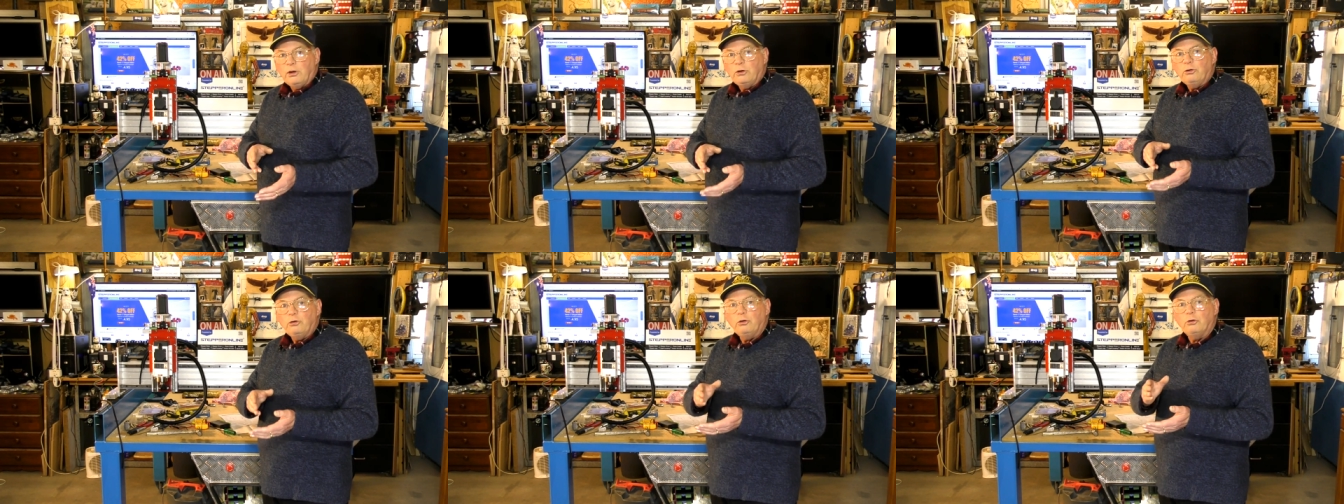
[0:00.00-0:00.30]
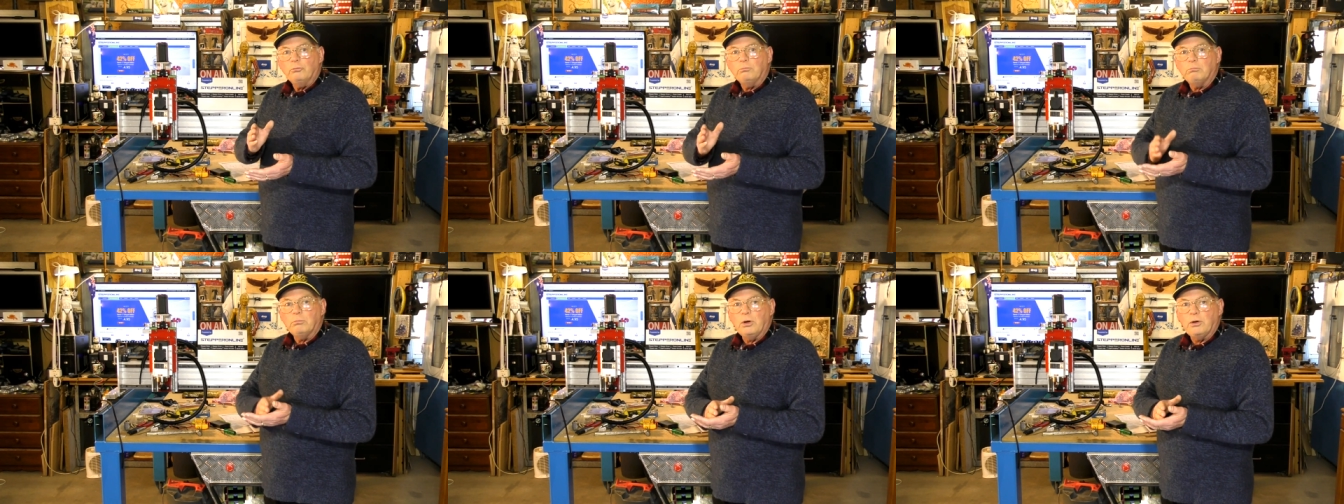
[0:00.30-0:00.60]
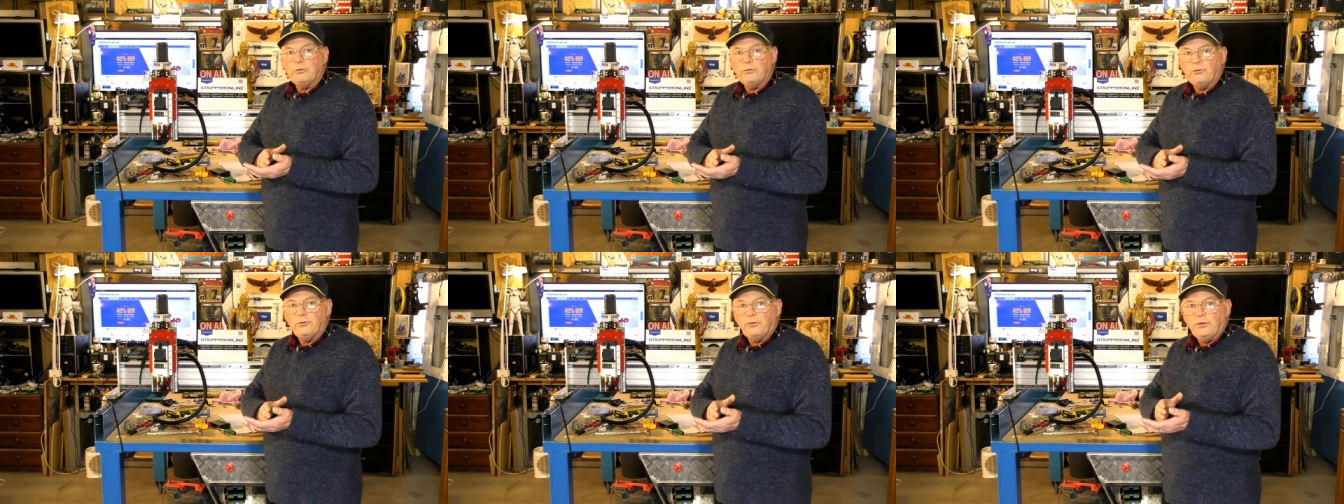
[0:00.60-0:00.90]
you
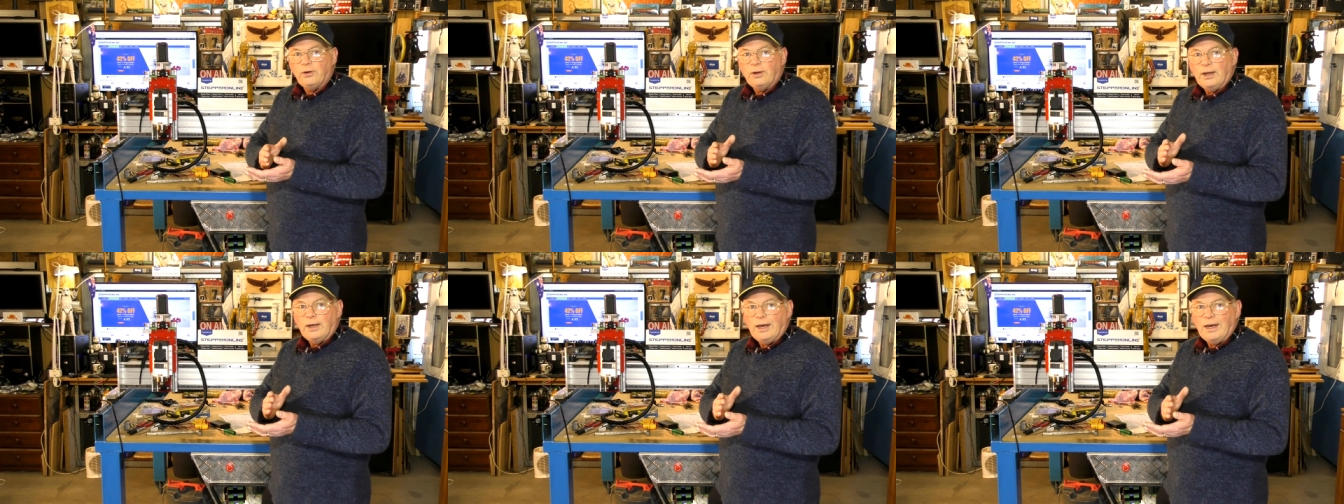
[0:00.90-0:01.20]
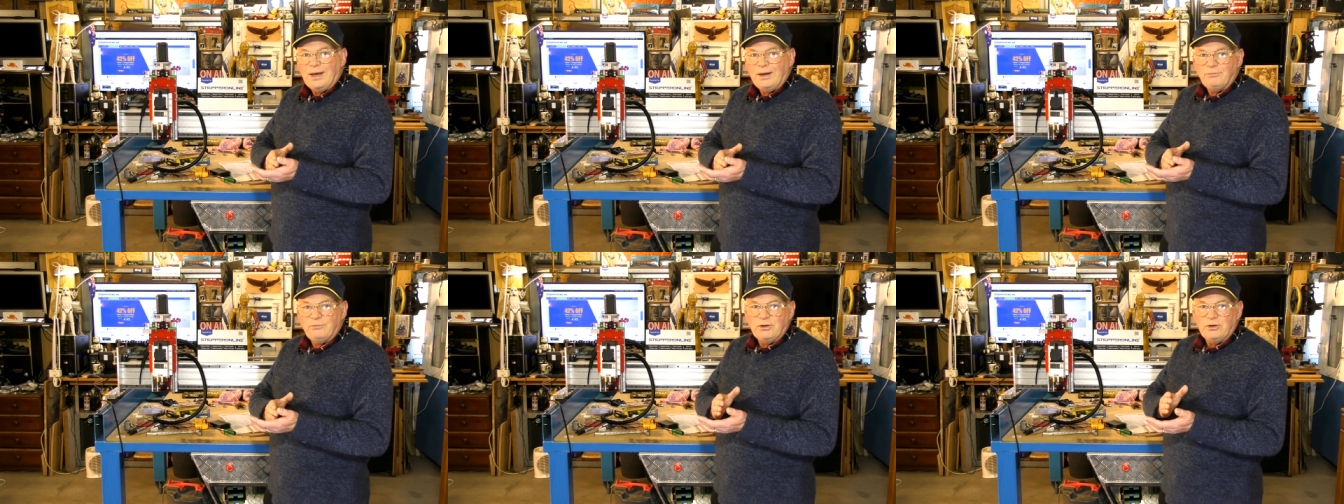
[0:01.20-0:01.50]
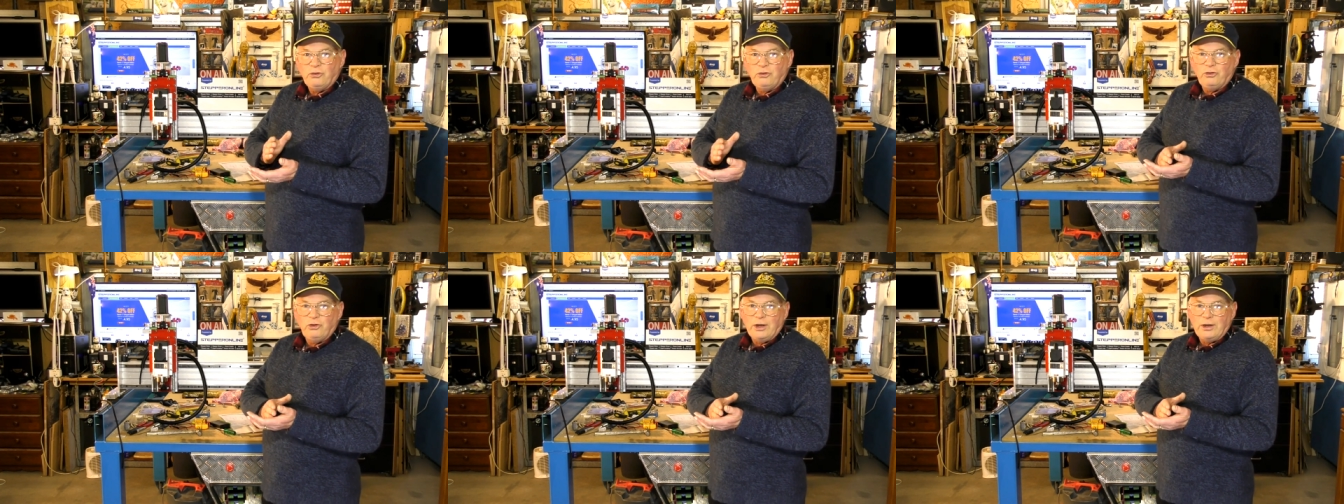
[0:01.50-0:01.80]
must have
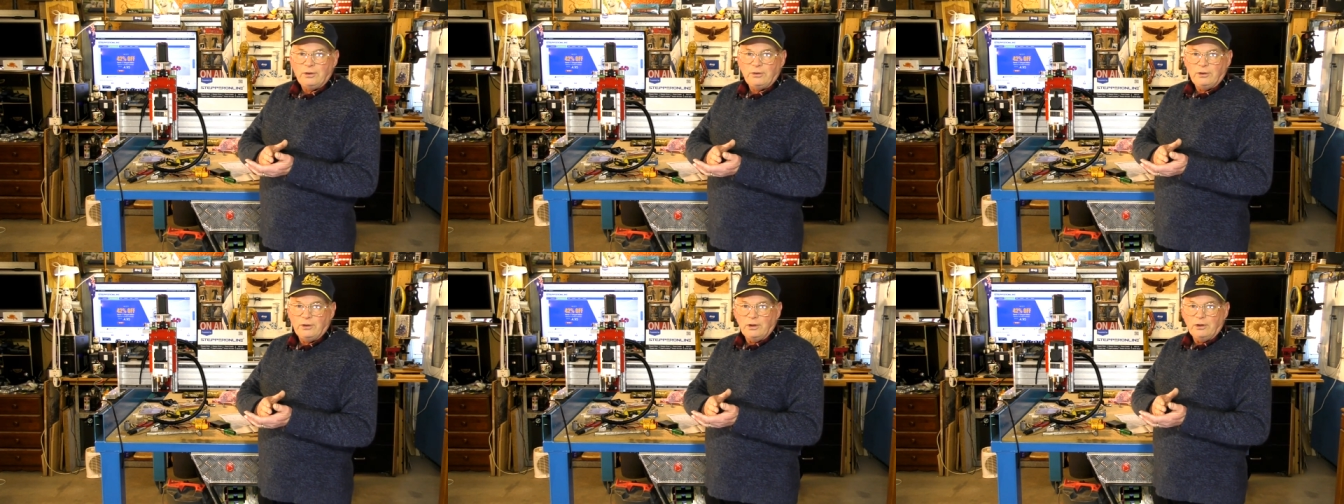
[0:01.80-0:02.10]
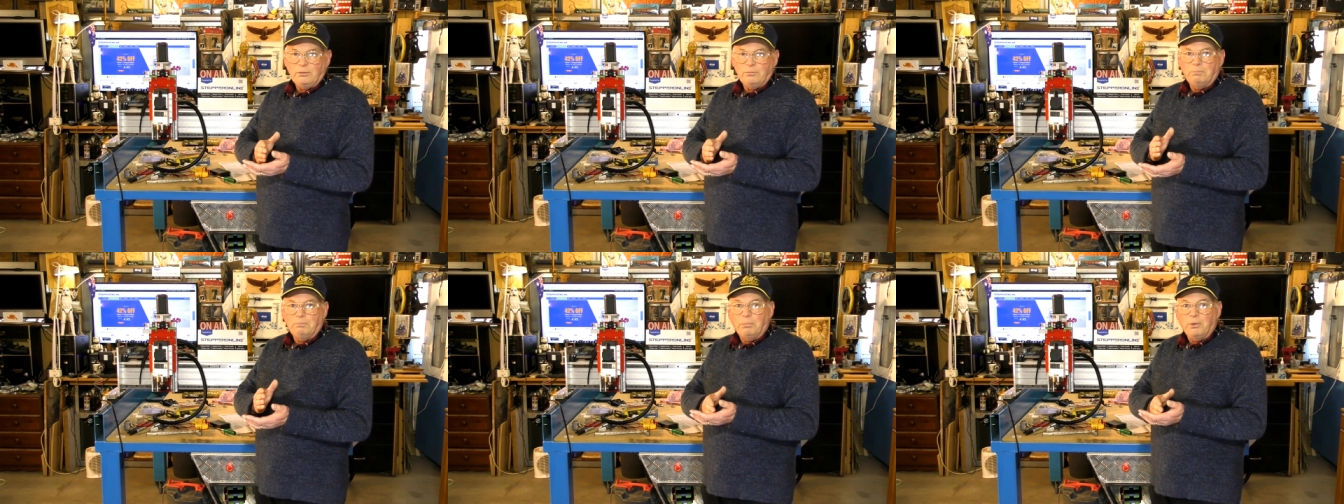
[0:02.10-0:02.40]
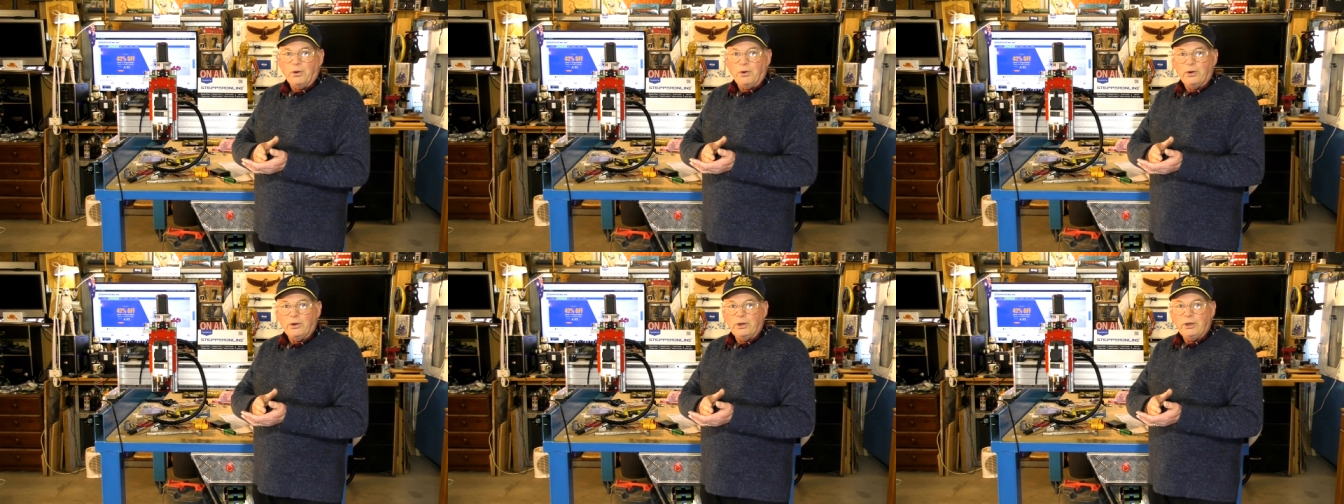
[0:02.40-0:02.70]
it checked out
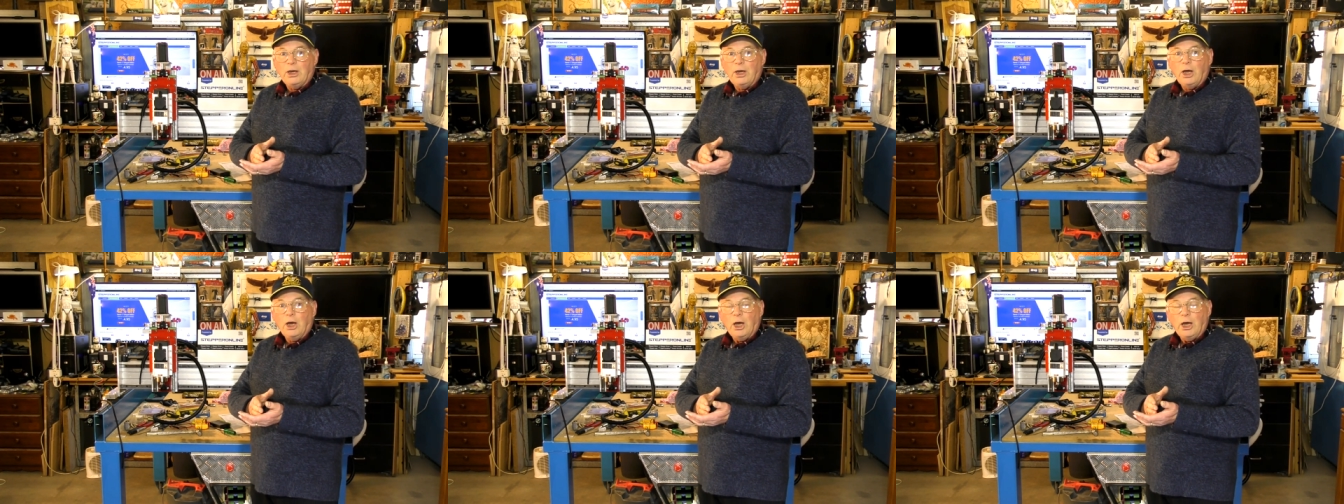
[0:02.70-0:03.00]
by